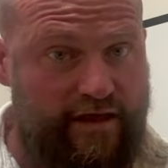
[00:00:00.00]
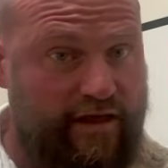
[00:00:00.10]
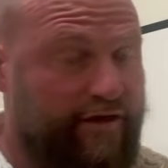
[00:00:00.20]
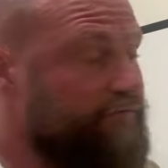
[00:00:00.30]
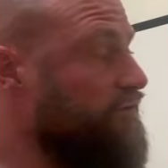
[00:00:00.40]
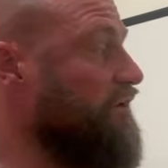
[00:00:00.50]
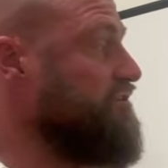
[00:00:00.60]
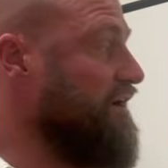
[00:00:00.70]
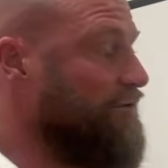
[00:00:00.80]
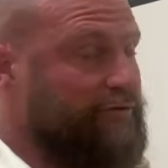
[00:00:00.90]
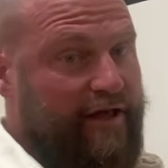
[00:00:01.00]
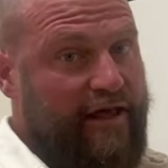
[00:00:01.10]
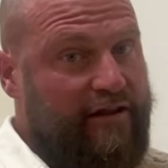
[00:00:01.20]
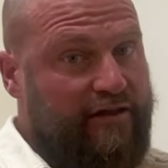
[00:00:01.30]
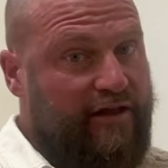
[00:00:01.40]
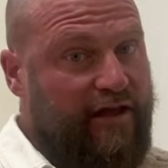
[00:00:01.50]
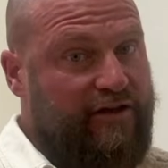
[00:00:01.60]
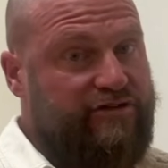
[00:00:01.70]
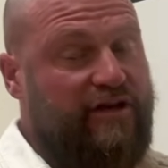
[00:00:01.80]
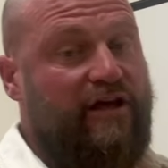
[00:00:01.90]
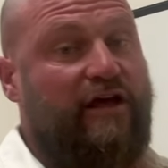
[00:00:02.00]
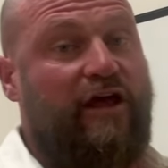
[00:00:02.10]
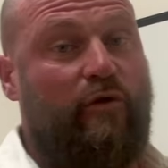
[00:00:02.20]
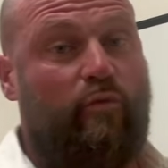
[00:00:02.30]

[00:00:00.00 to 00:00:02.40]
If you inject with an 18 gauge, it